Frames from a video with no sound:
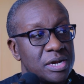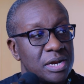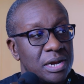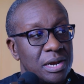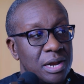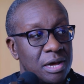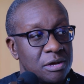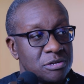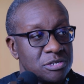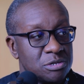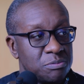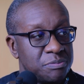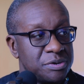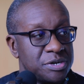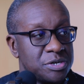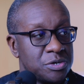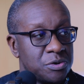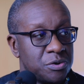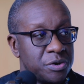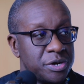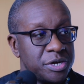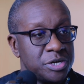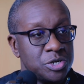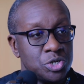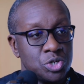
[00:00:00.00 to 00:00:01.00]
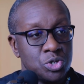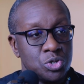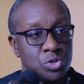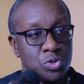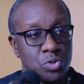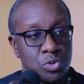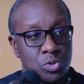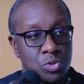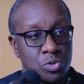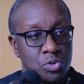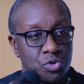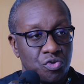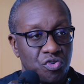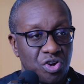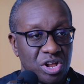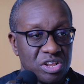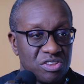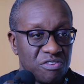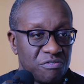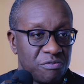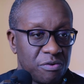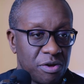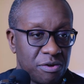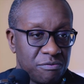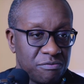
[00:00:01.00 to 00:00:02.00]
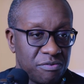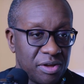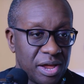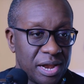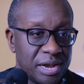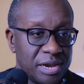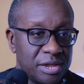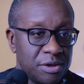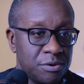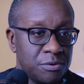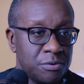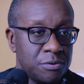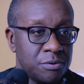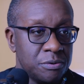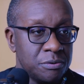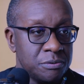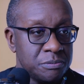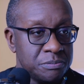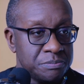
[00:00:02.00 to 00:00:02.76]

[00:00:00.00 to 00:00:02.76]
allows Bitcoin to transfer value